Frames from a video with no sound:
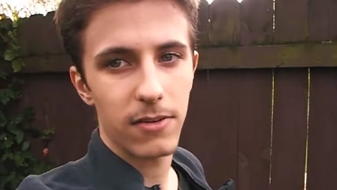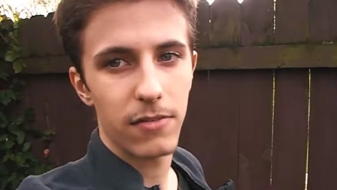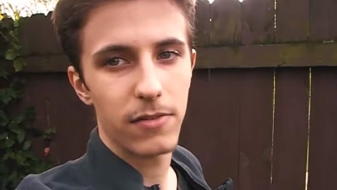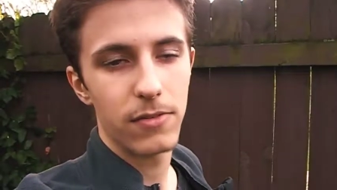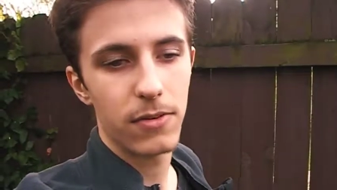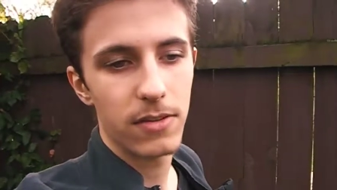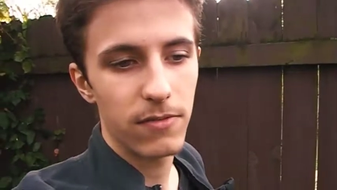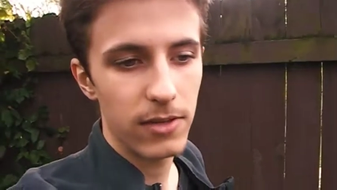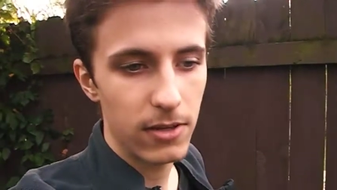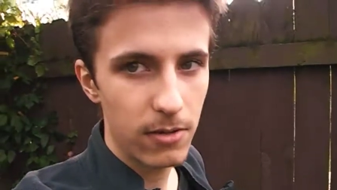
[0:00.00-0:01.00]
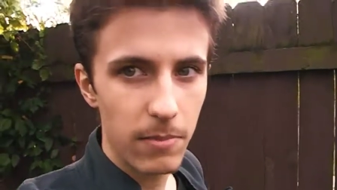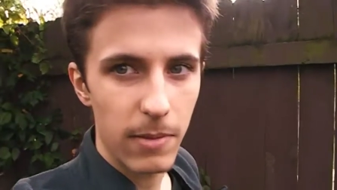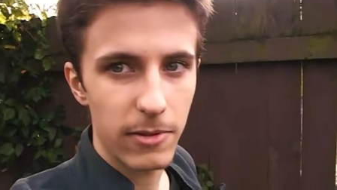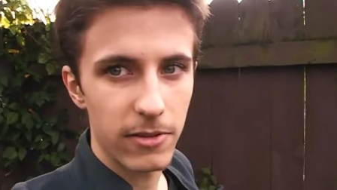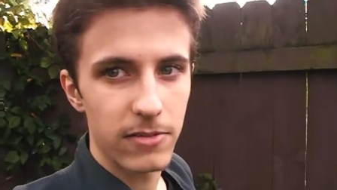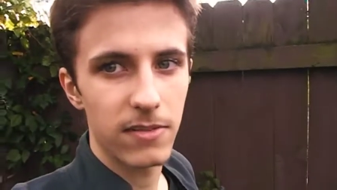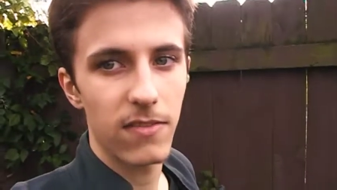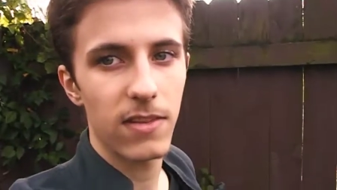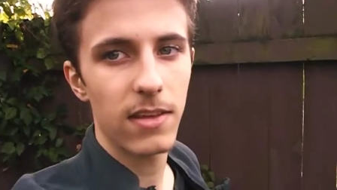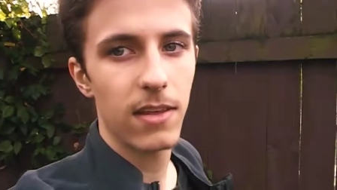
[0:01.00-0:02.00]
if you enjoyed the video, maybe learned
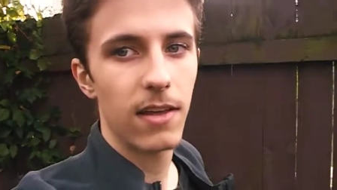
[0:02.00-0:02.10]
something,